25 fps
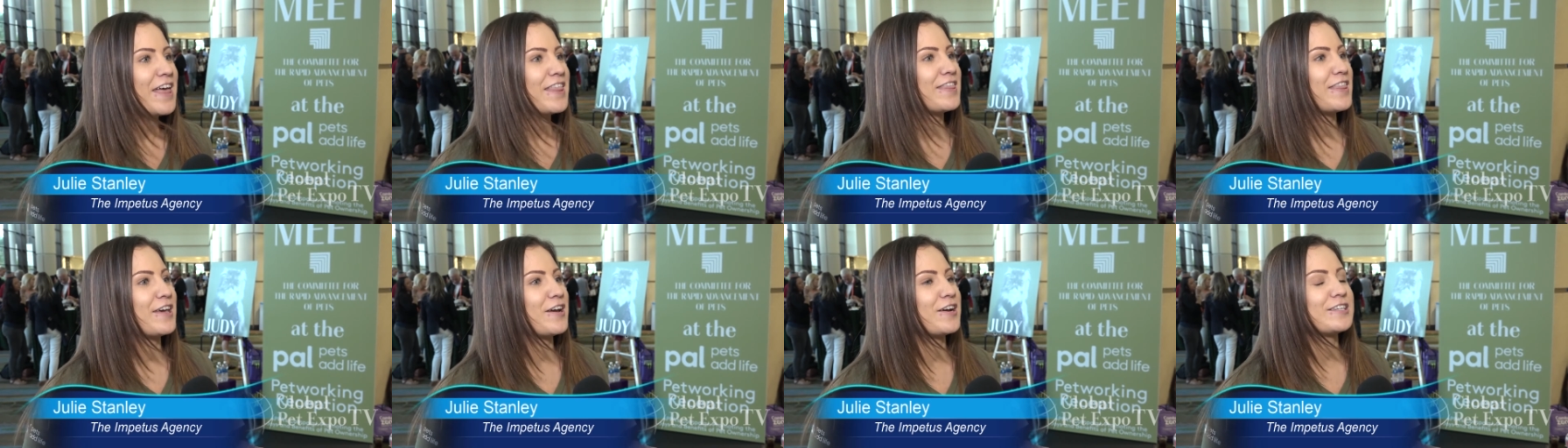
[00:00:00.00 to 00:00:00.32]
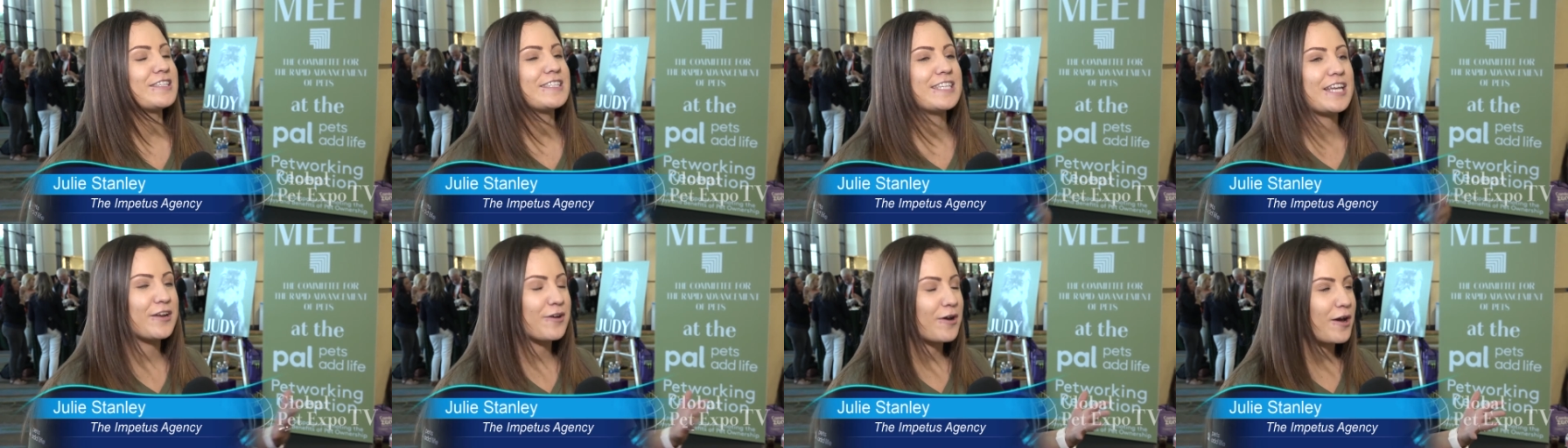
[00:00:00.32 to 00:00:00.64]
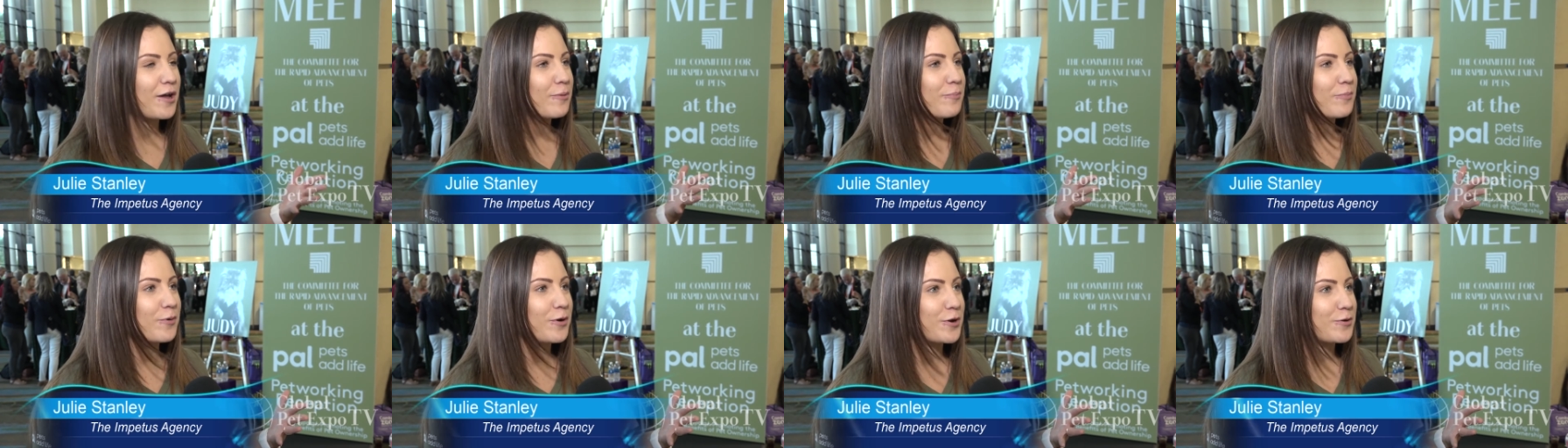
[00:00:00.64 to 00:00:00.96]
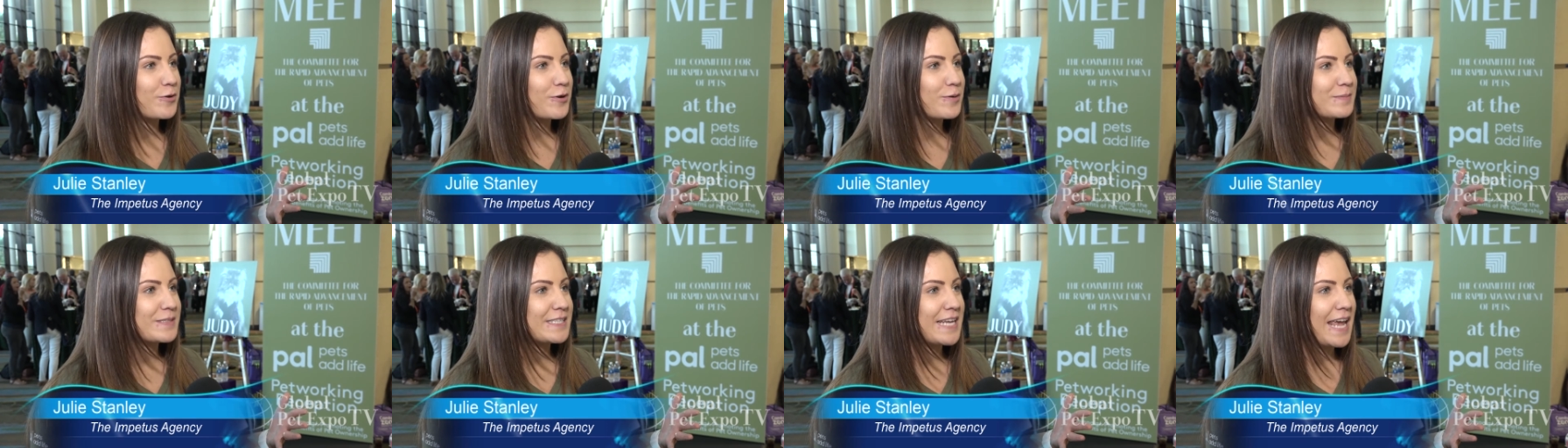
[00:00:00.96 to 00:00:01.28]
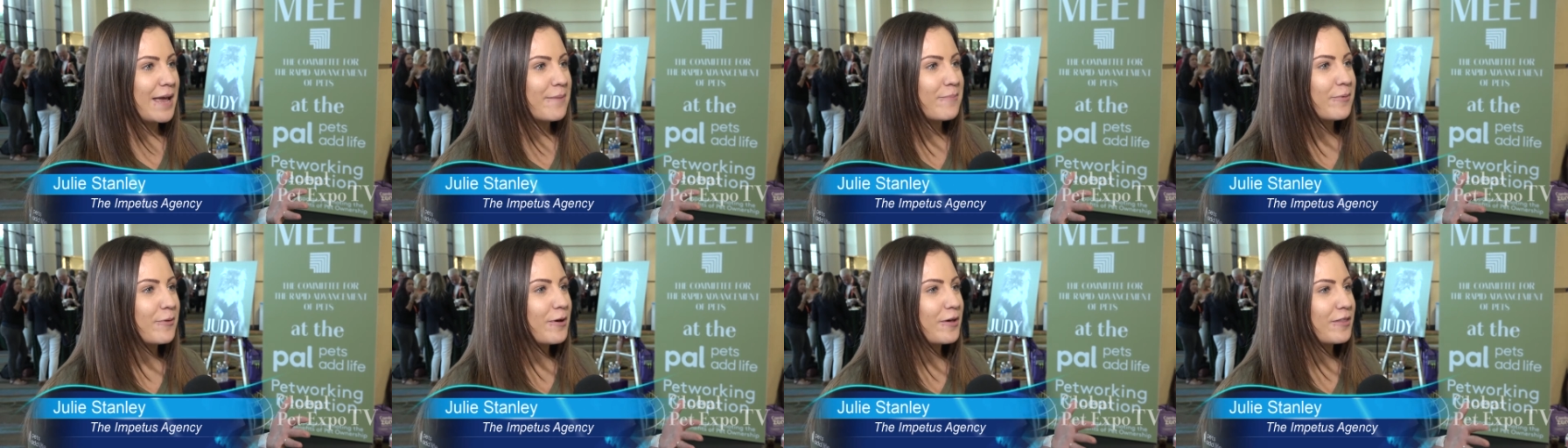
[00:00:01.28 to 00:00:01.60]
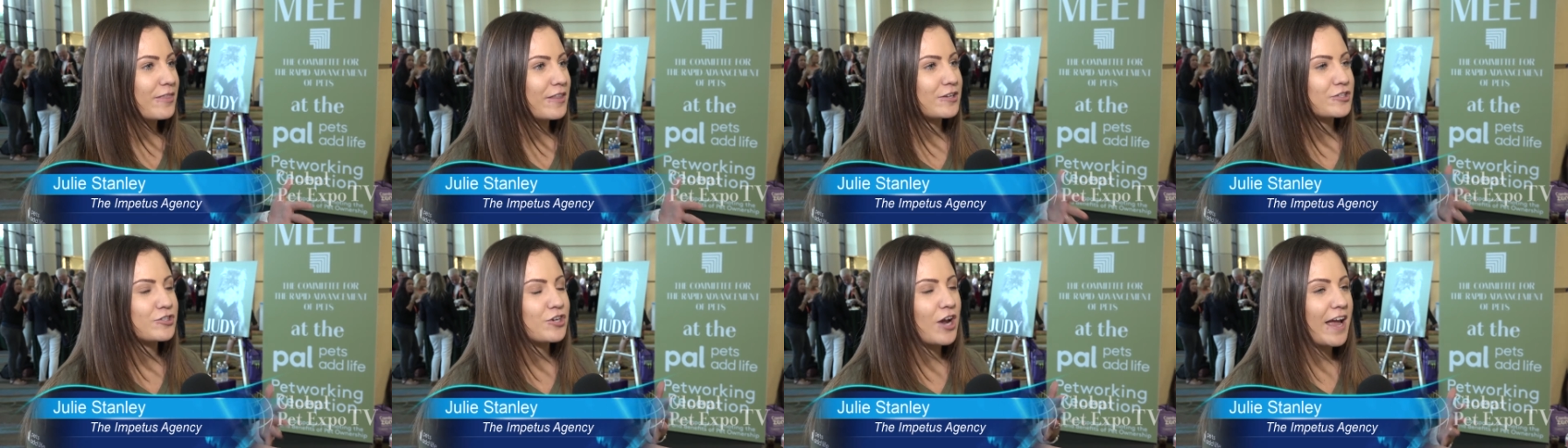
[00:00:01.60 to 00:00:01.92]
They're sitting around a boardroom table and
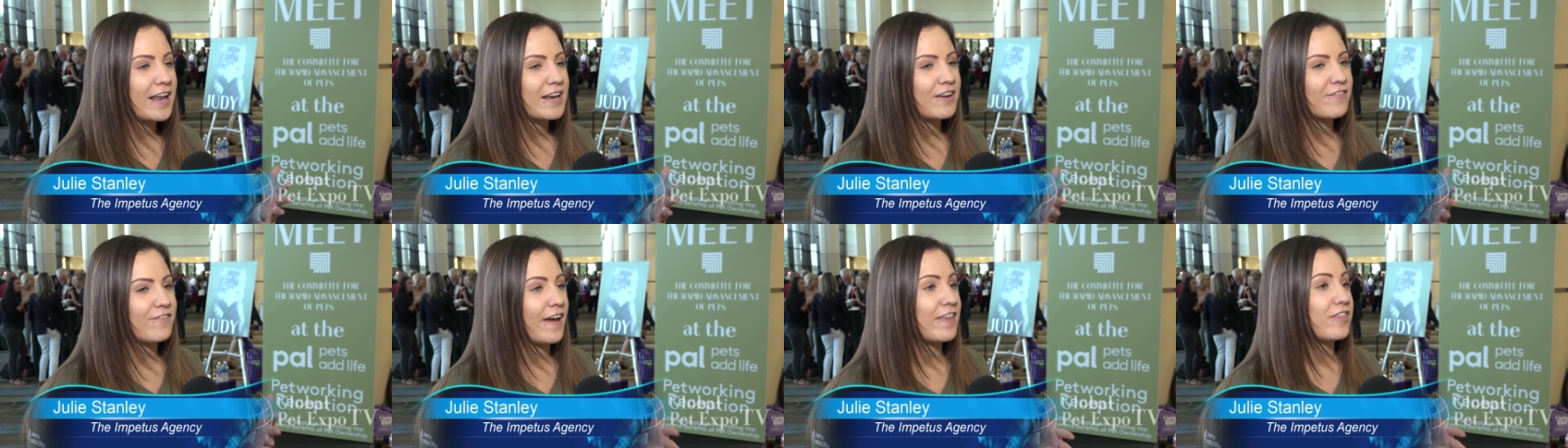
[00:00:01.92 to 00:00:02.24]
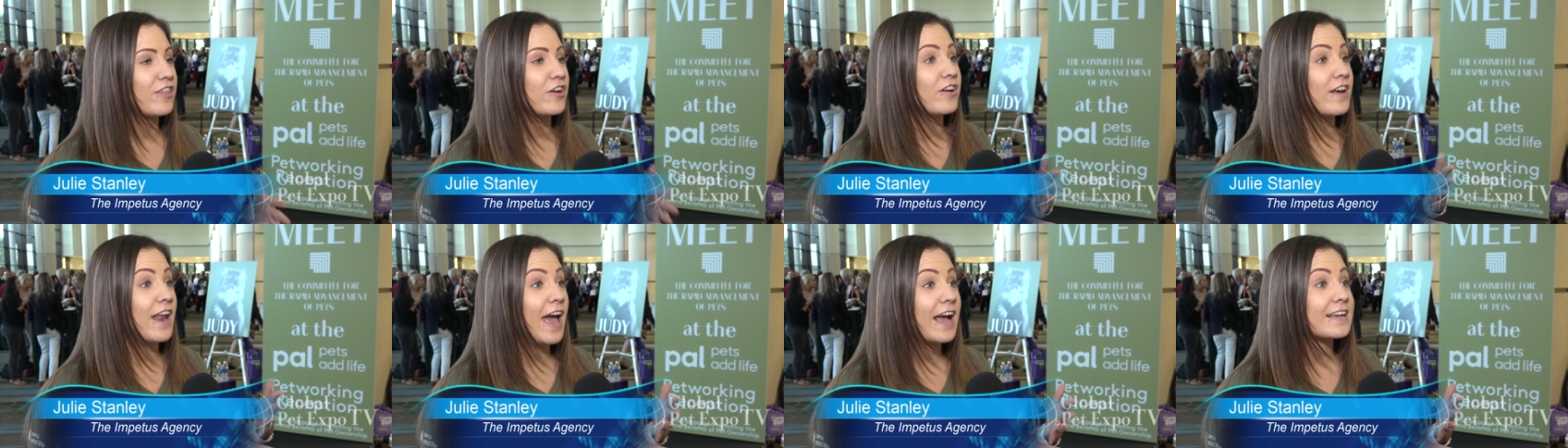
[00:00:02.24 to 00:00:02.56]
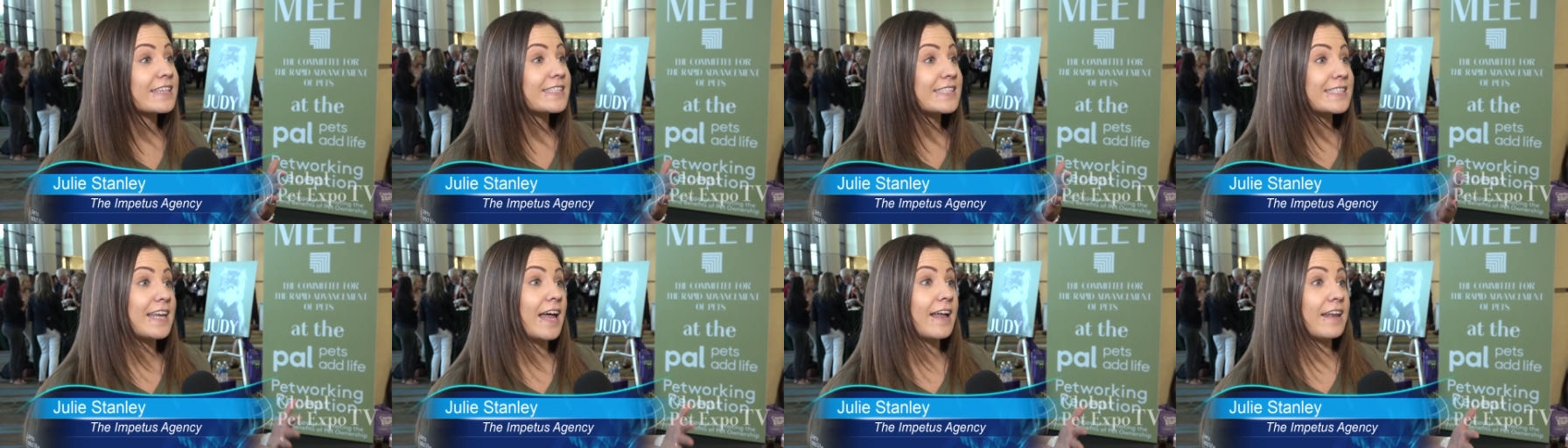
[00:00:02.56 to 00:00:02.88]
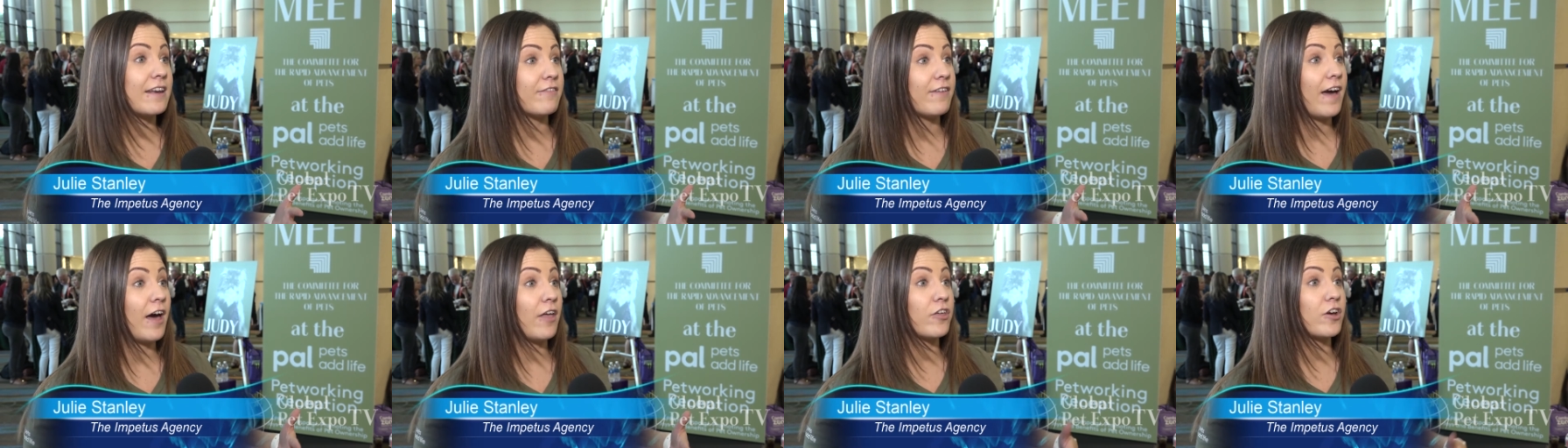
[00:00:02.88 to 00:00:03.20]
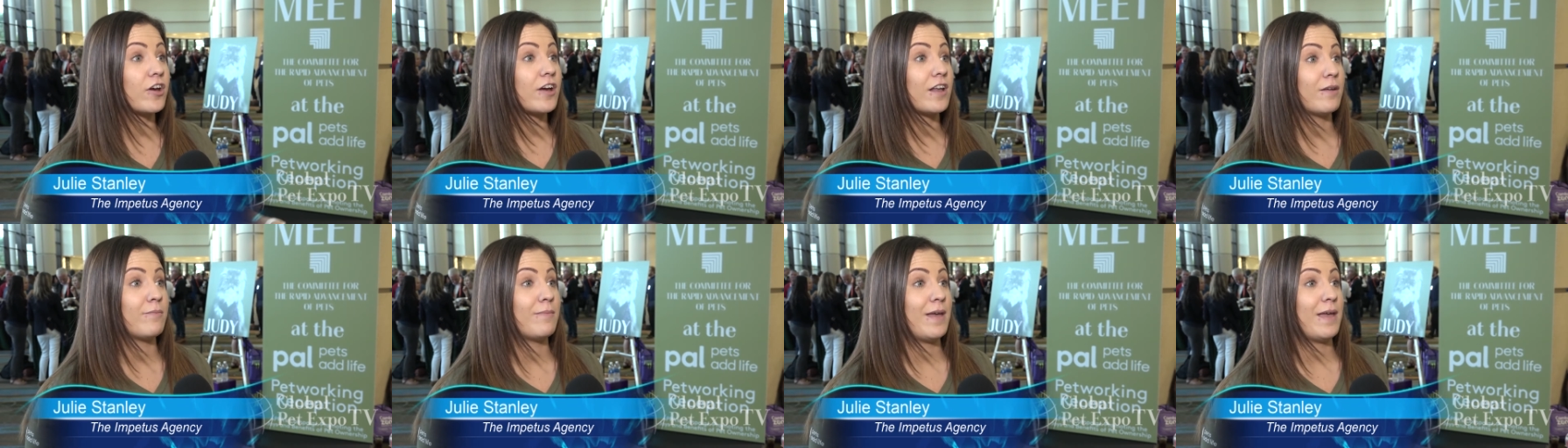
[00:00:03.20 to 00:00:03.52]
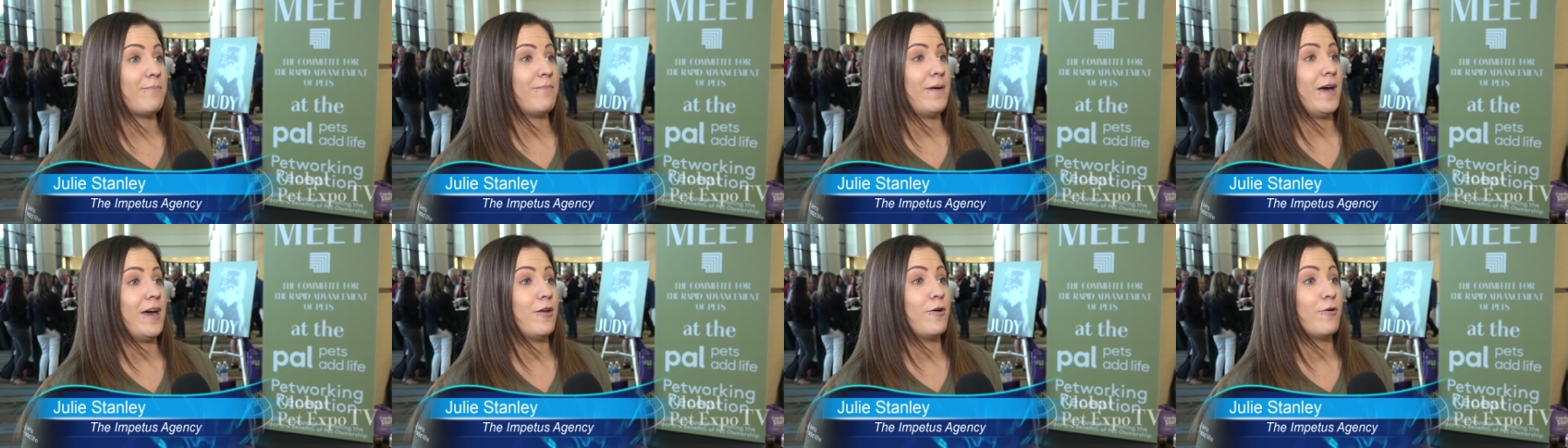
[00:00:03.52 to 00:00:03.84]
they're trying to find their next stunt of how they're gonna make
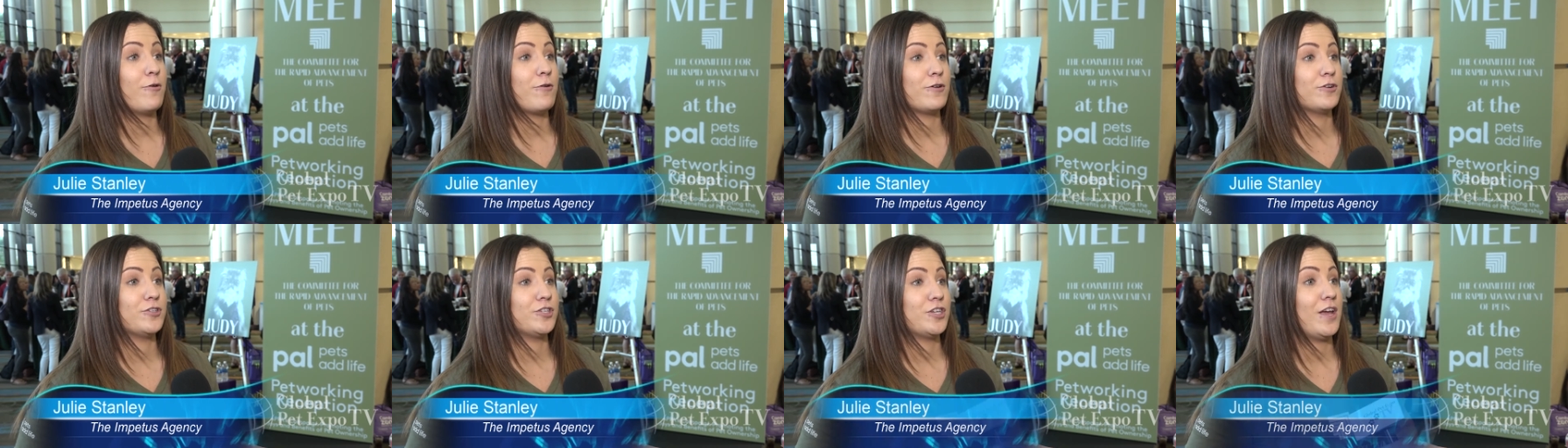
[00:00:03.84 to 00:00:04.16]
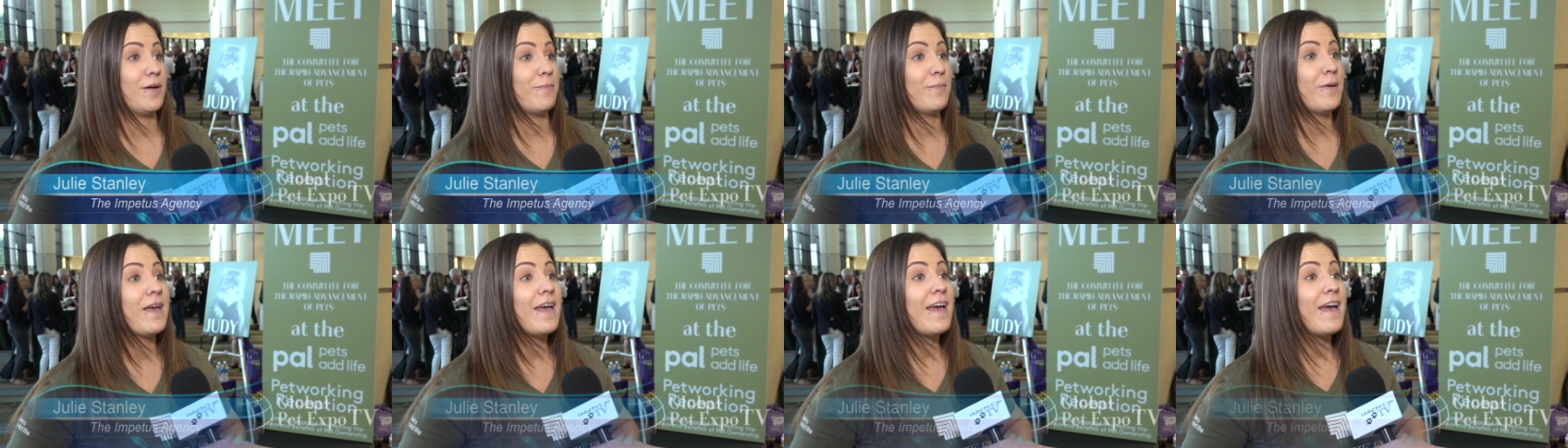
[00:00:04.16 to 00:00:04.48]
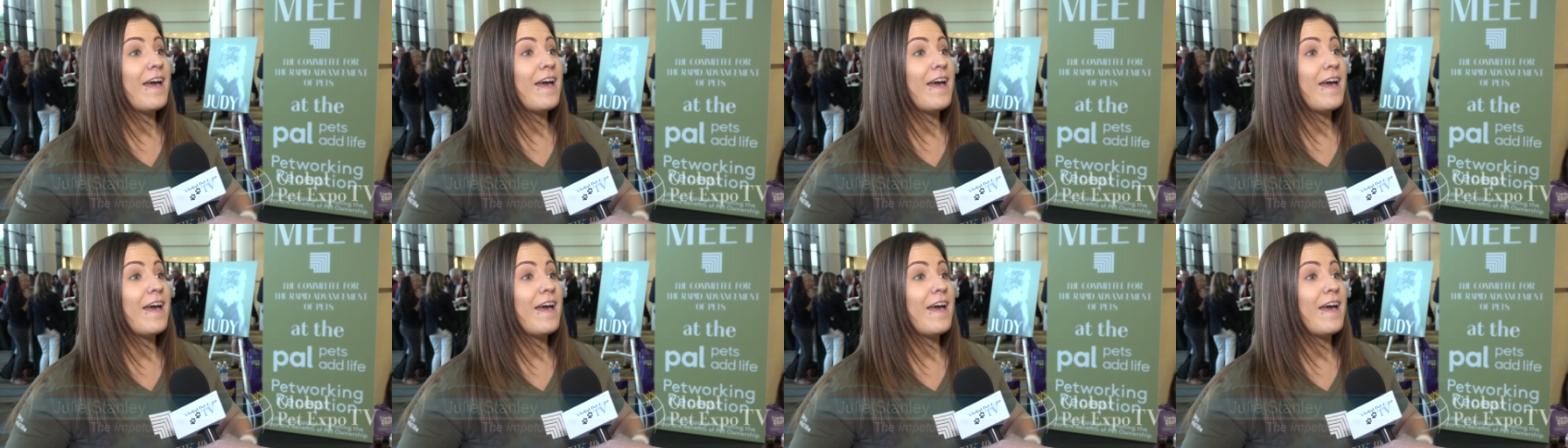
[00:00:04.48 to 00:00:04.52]
pet ownership